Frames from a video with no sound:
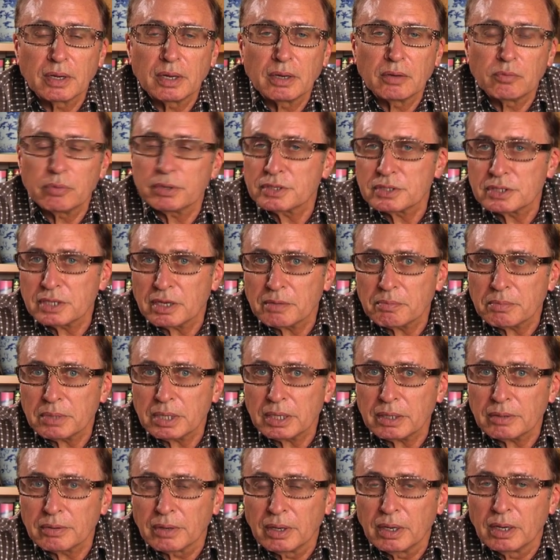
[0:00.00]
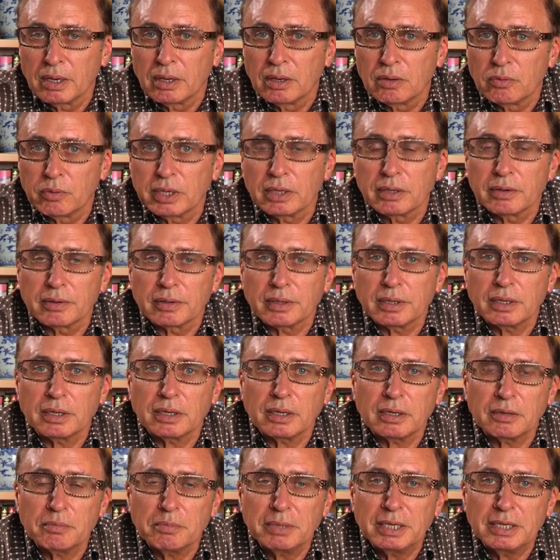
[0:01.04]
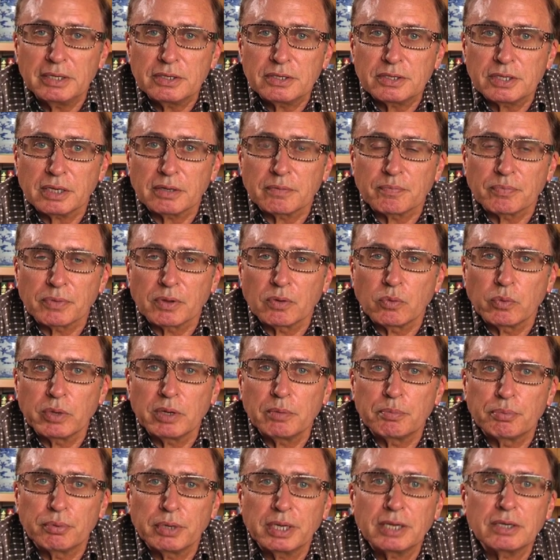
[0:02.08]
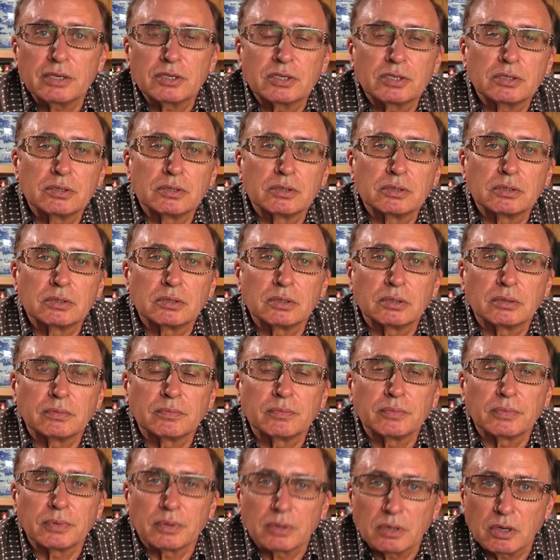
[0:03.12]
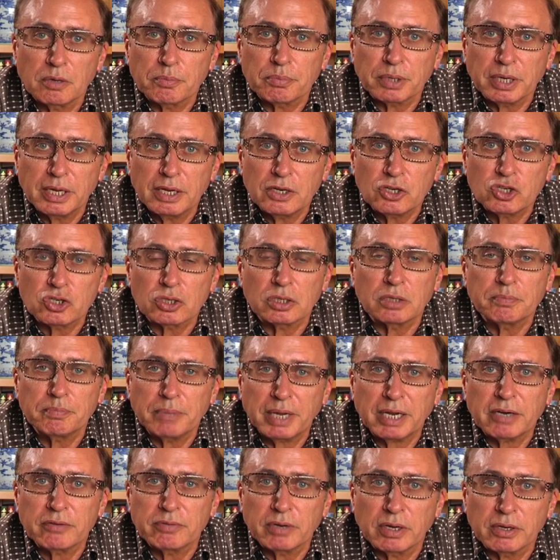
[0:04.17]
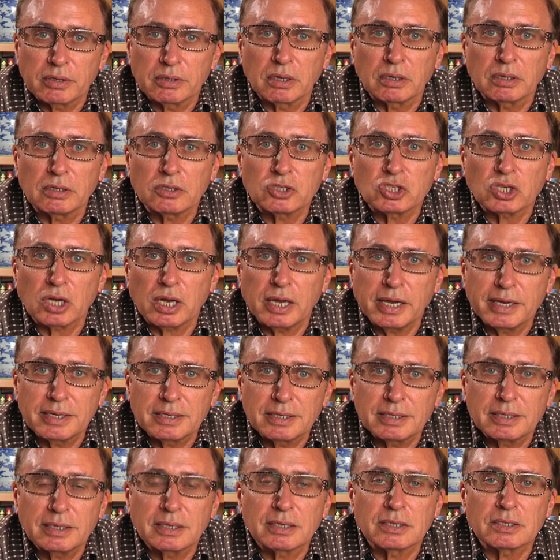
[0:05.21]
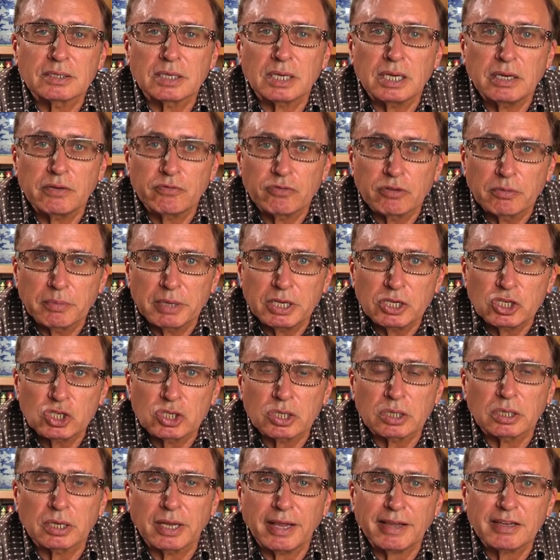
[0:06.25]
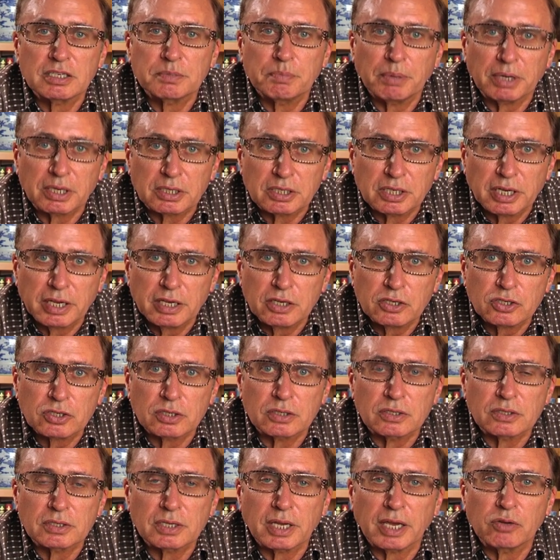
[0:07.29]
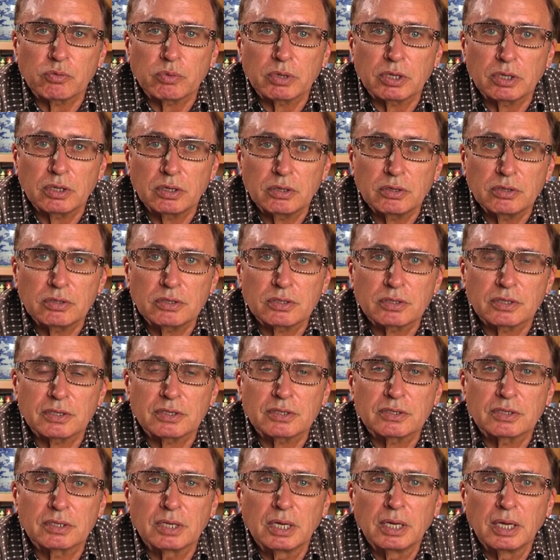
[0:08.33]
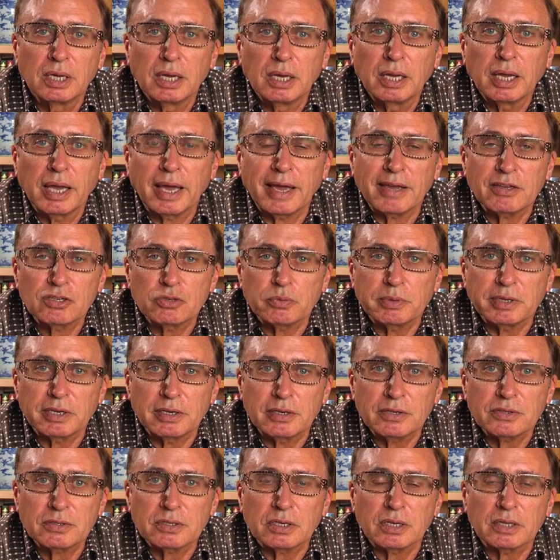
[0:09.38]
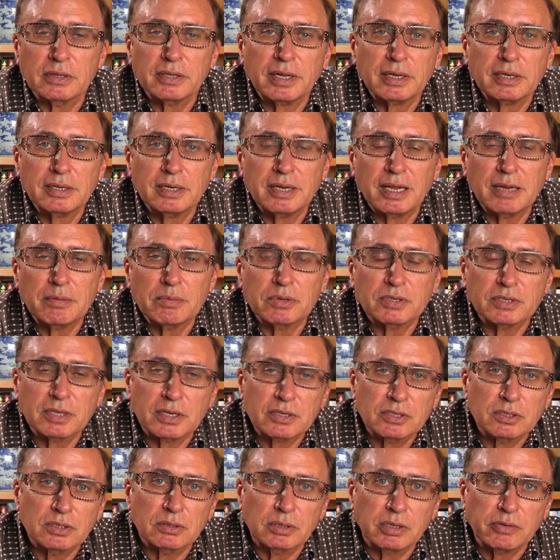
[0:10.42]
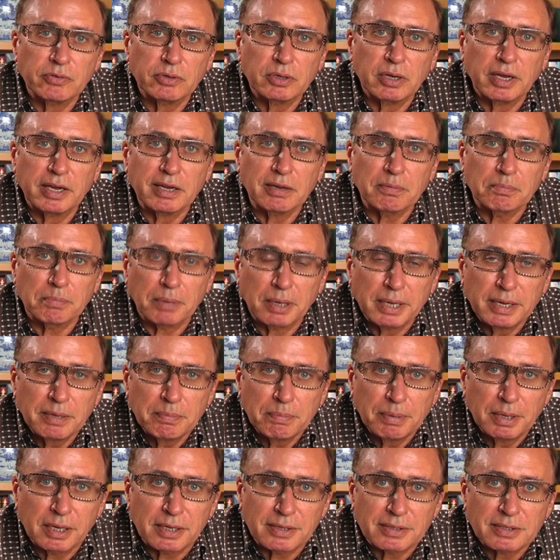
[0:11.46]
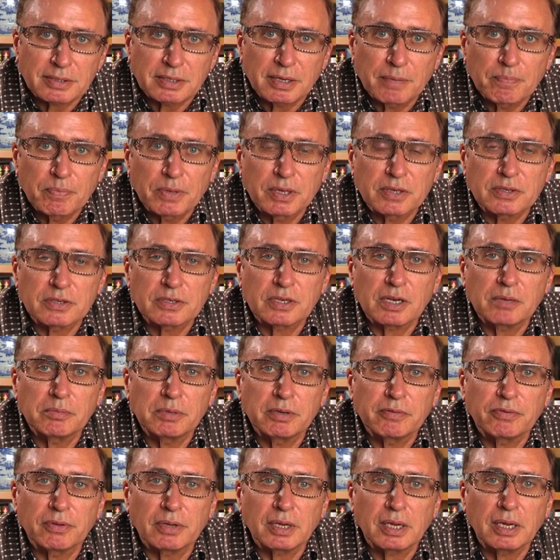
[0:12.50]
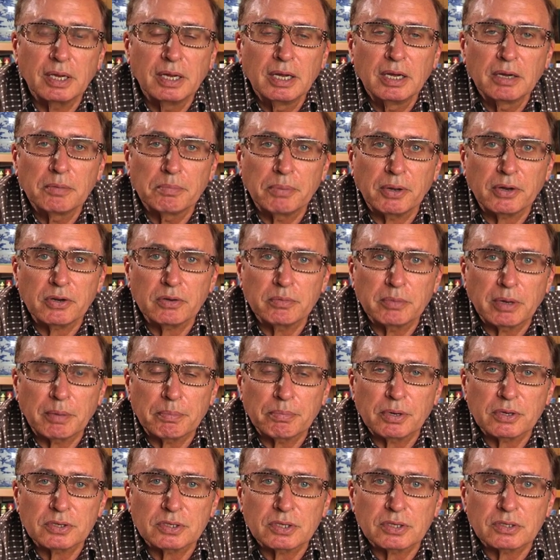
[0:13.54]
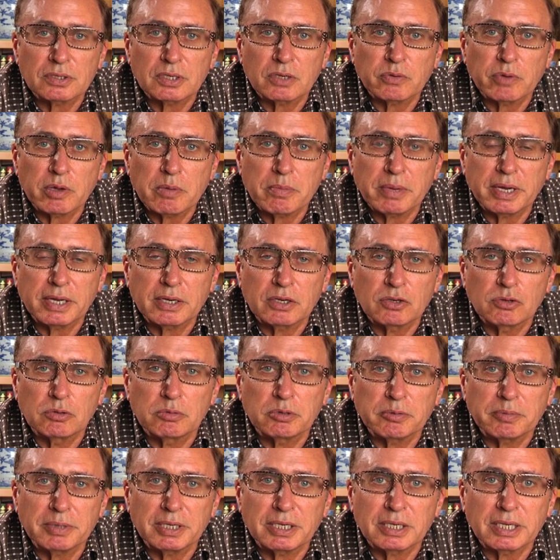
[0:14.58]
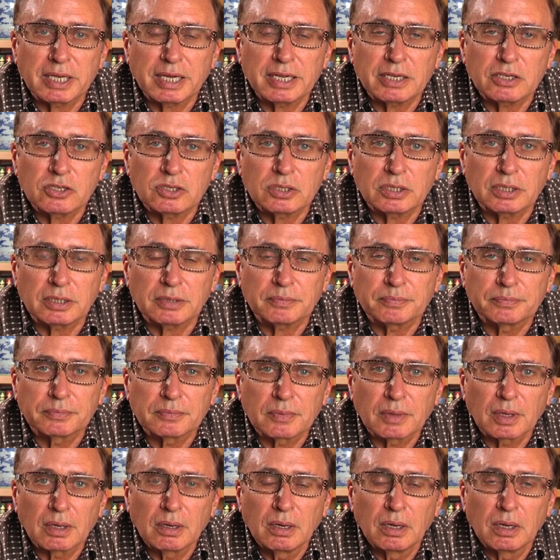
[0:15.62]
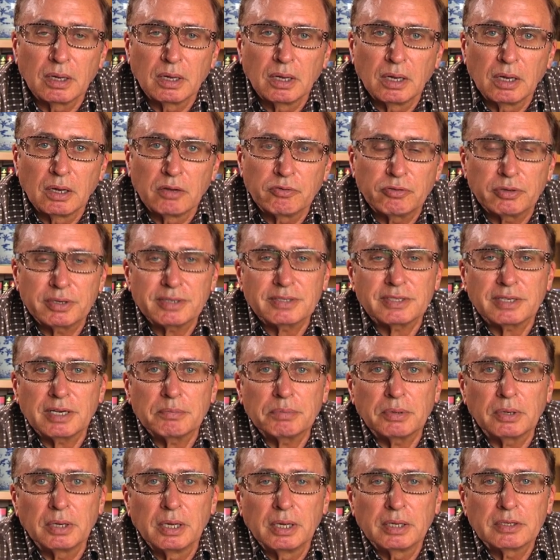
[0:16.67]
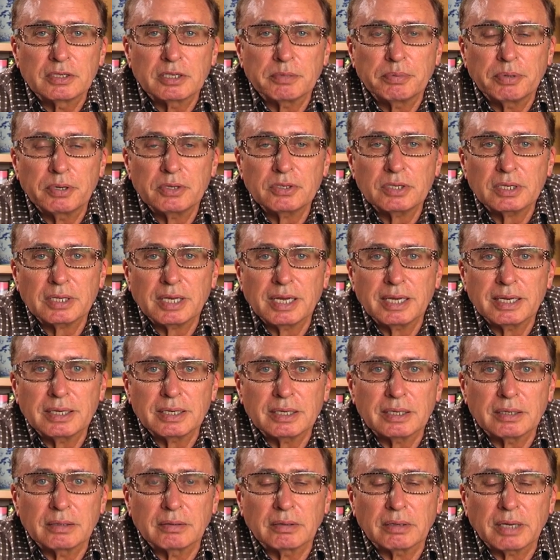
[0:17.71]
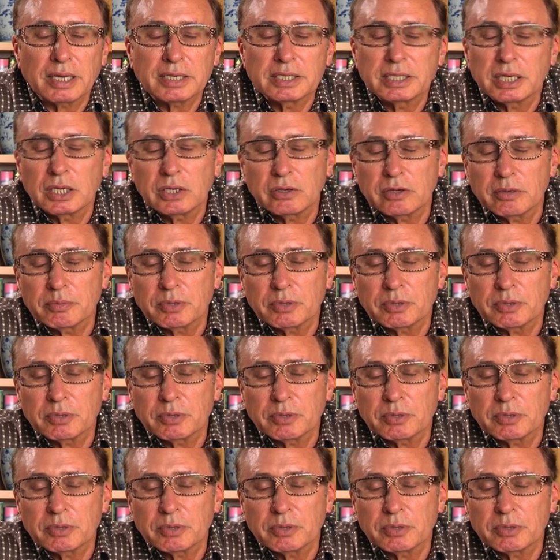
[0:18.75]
What does that mean? Well, it means that we bring to comprehension background knowledge, ideas, information, expectations, and we use this as we listen, and that enables us to, if you like, bypass some of the bottom-up processing we might normally be engaged in. For example, supposing I tell you I'm